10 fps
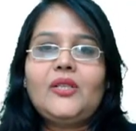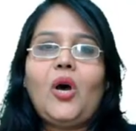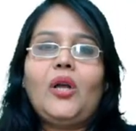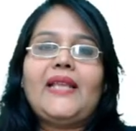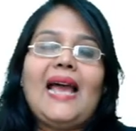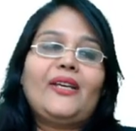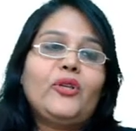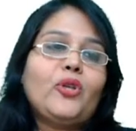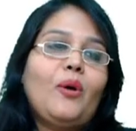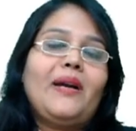So thank
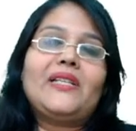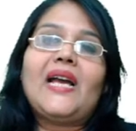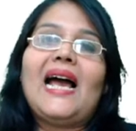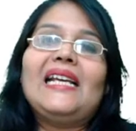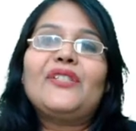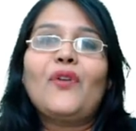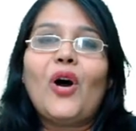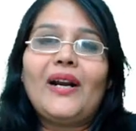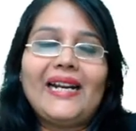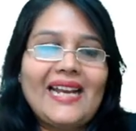you so much guys
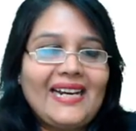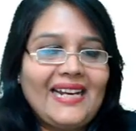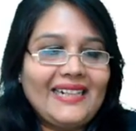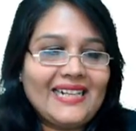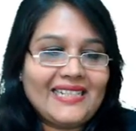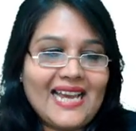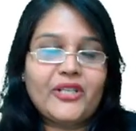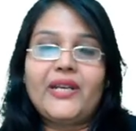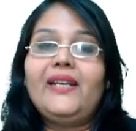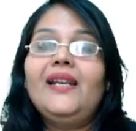for attending the
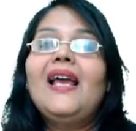session.